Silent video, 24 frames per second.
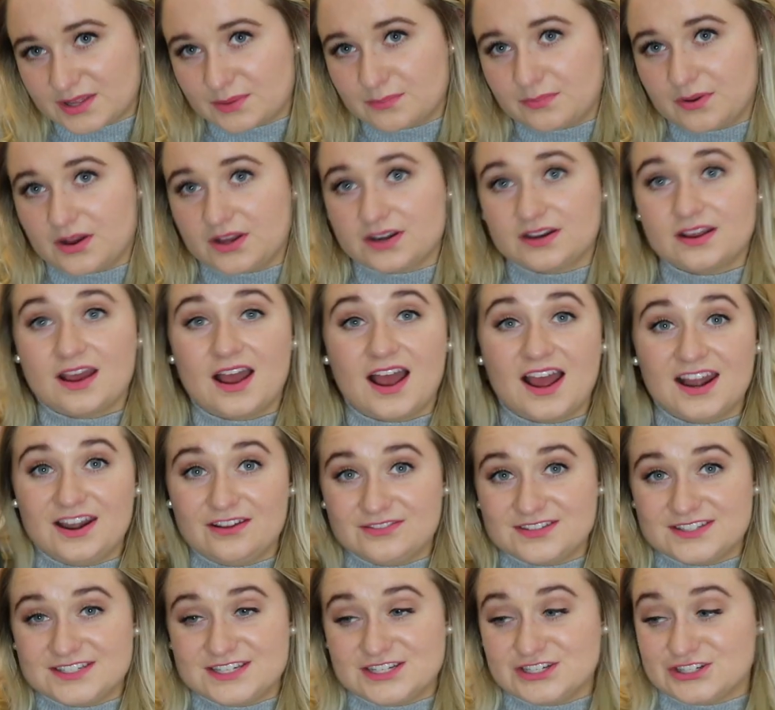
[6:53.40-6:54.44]
But I
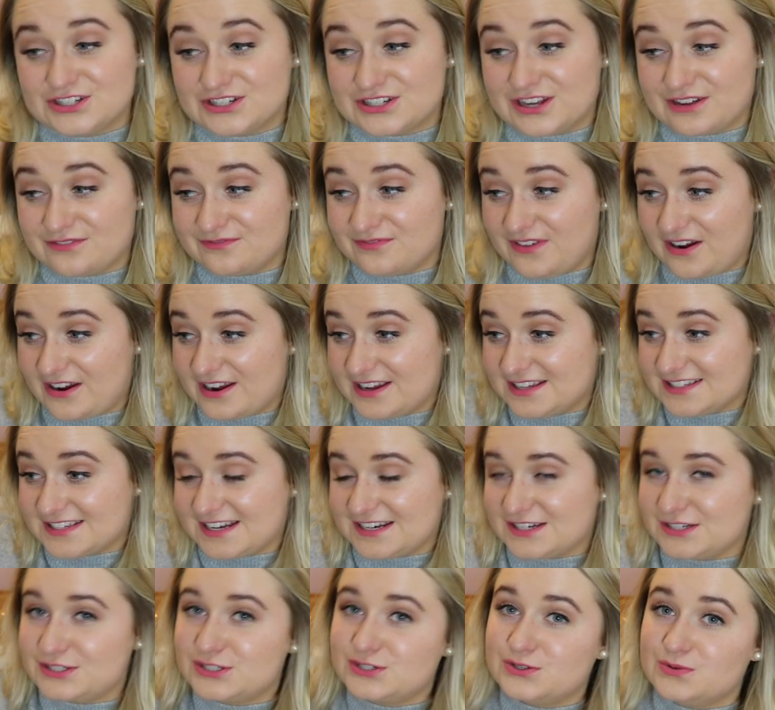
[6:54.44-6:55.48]
love this t-shirt. I'm very
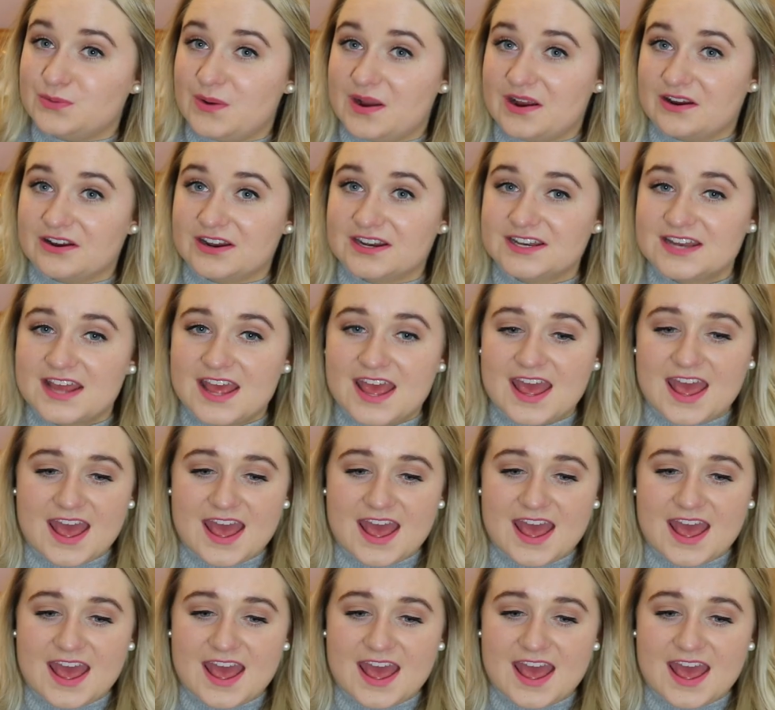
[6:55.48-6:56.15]
excited to wear it.